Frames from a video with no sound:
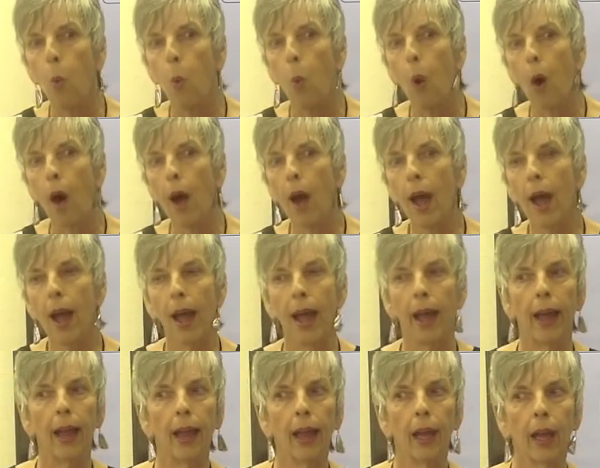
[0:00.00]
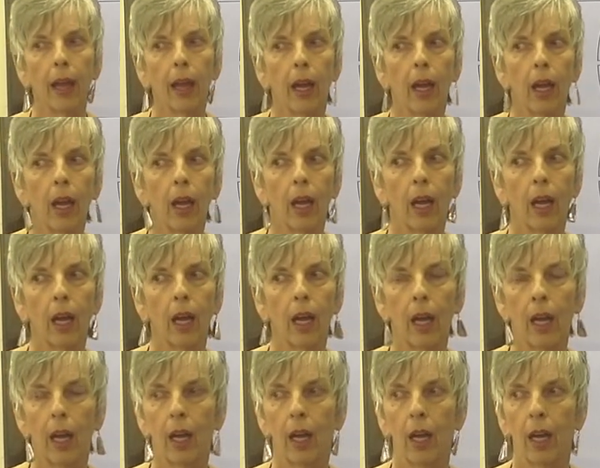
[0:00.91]
why
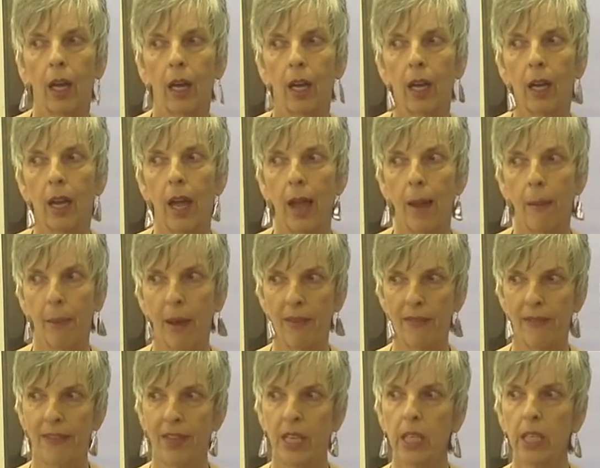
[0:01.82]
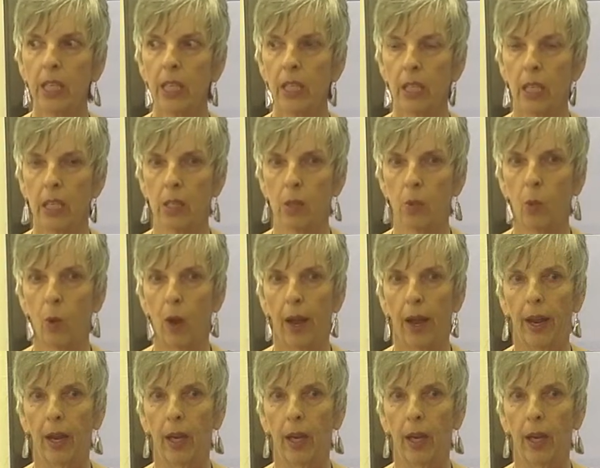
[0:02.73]
am I feeling this way?